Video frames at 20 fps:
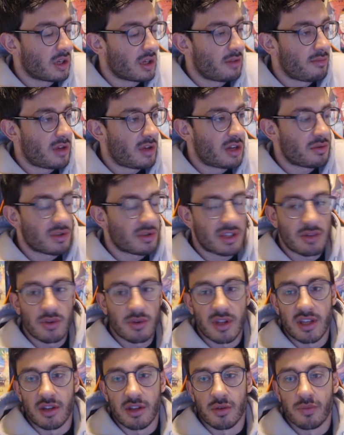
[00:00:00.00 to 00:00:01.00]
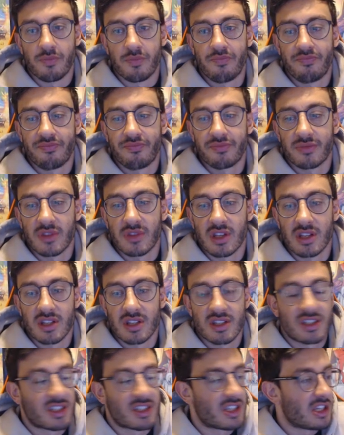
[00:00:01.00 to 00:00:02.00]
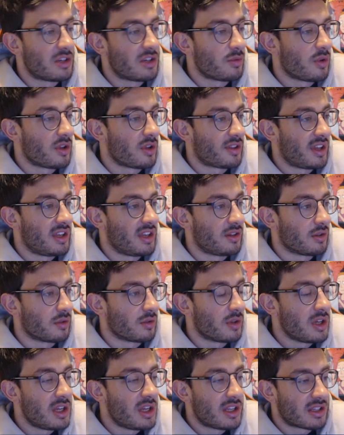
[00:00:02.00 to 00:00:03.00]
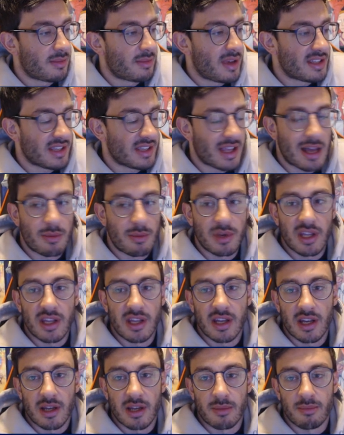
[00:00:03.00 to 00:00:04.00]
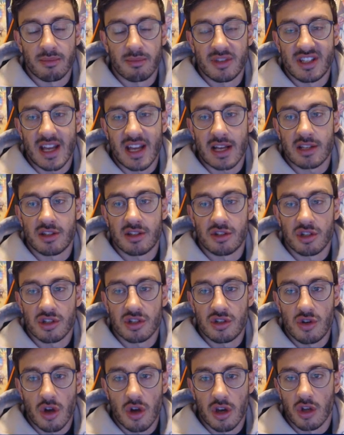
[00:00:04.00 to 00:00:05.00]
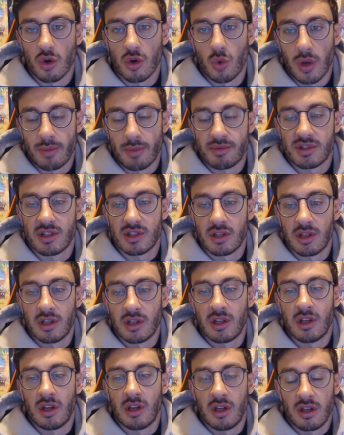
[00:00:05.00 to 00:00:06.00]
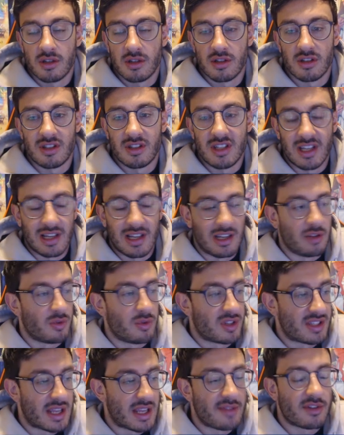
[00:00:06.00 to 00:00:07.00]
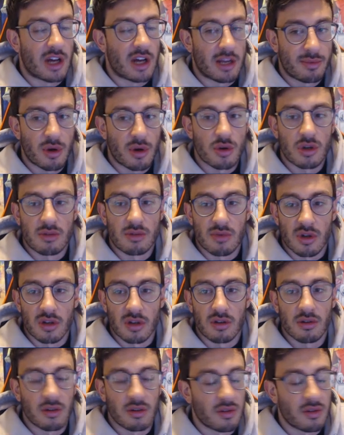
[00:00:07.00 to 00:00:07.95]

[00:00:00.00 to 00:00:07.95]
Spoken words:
But we'll see what they do. See what they do. It's amazing how many decks are just not equipped to dealing with Safeguard Pokemon.